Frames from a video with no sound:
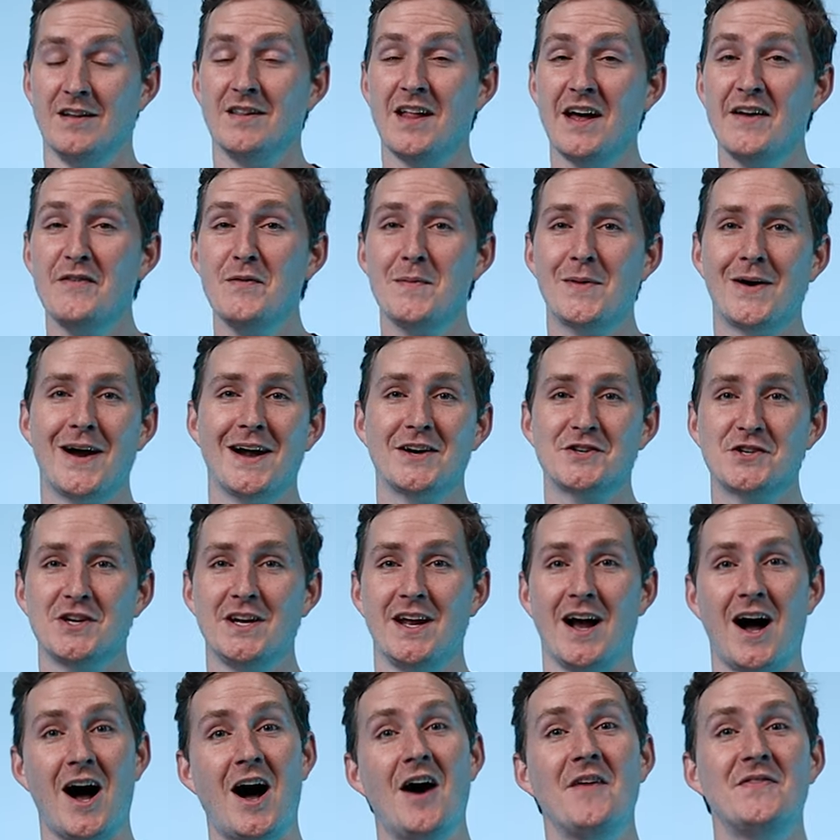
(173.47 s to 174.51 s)
A lot of them are
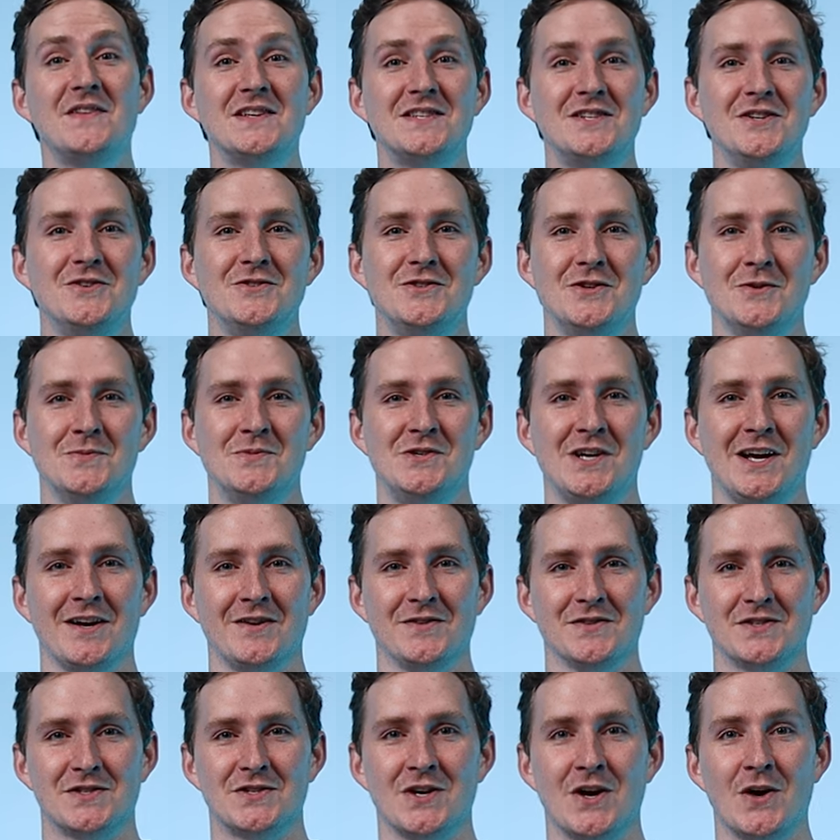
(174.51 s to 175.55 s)
actually on this YouTube
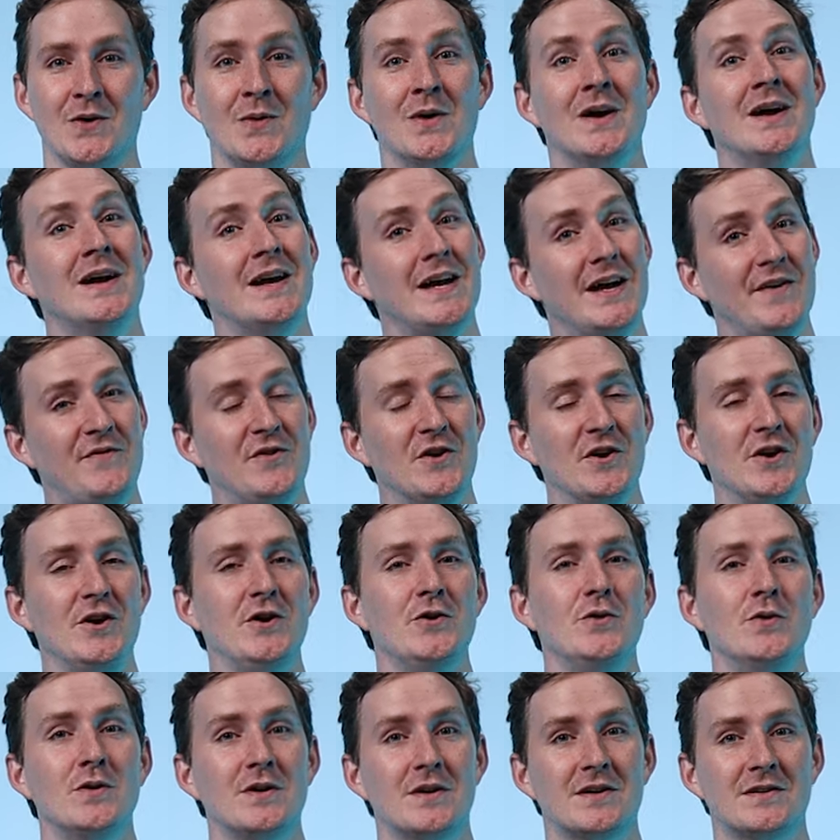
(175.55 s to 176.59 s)
channel, so if you're
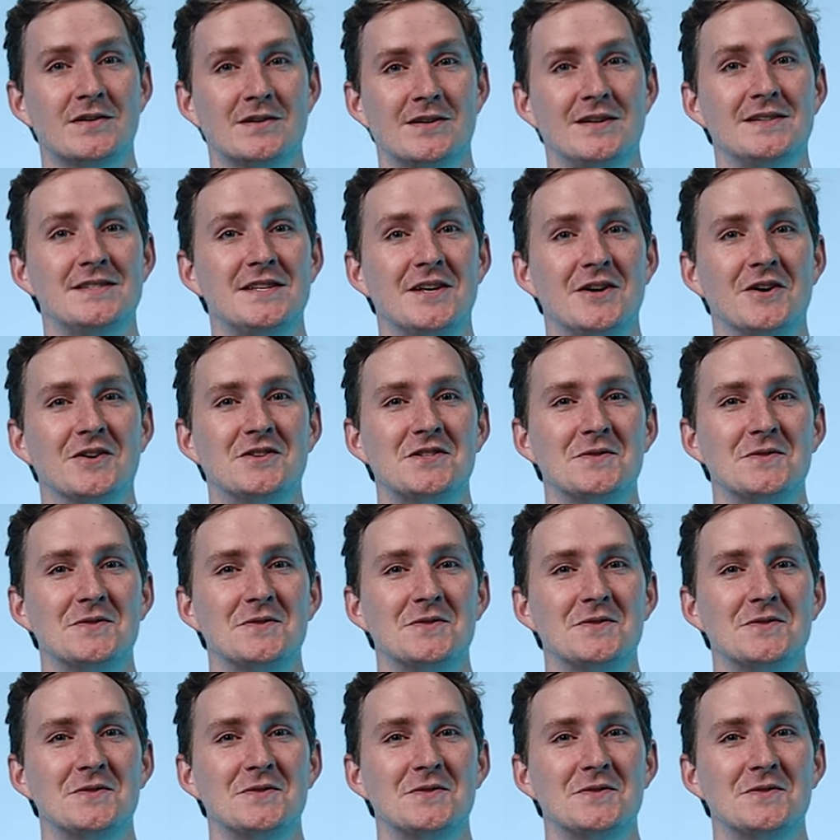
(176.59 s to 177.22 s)
new, consider